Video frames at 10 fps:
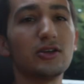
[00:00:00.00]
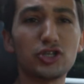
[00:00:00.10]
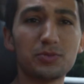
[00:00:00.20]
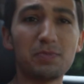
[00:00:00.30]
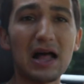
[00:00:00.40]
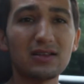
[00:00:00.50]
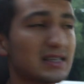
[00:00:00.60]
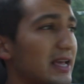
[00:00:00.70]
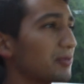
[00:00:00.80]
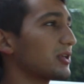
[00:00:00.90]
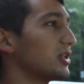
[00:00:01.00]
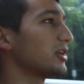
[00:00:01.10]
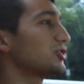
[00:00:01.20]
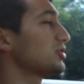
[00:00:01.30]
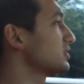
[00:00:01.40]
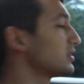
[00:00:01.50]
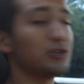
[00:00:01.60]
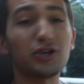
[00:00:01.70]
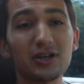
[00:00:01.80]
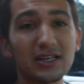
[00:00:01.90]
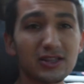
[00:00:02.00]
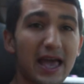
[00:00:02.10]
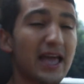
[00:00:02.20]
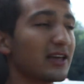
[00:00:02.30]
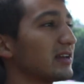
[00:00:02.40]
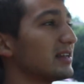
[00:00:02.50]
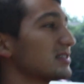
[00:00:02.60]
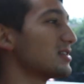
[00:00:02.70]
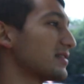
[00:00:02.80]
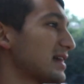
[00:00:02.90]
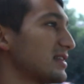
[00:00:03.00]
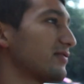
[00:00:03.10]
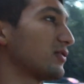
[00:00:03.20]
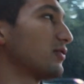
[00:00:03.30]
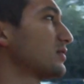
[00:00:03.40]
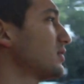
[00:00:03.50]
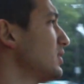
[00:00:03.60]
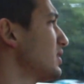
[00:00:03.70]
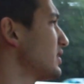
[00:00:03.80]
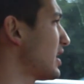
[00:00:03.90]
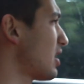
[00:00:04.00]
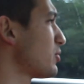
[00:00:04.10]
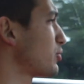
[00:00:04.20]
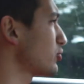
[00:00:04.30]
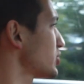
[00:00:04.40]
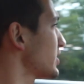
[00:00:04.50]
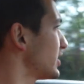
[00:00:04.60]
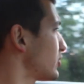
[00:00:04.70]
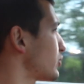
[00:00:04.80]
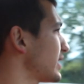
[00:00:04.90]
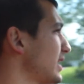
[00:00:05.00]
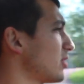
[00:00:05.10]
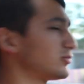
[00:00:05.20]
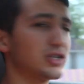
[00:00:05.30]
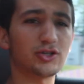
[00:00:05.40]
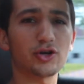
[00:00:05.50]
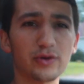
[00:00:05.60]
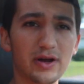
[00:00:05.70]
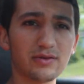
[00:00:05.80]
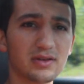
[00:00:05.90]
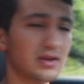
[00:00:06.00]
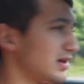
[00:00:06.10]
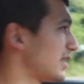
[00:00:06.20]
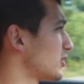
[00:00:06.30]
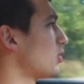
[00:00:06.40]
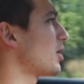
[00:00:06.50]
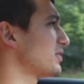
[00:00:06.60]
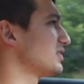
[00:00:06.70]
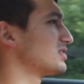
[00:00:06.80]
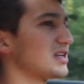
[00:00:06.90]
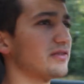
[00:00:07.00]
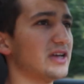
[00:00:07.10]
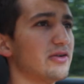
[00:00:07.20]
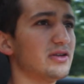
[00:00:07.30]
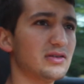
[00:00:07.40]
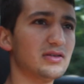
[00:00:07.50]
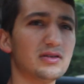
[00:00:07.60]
just balancing out the clutch, you're gonna get the hang of it and it's not that difficult. Now, I'm approaching a hill right now. I'm just gonna turn around and go up it instead of down it.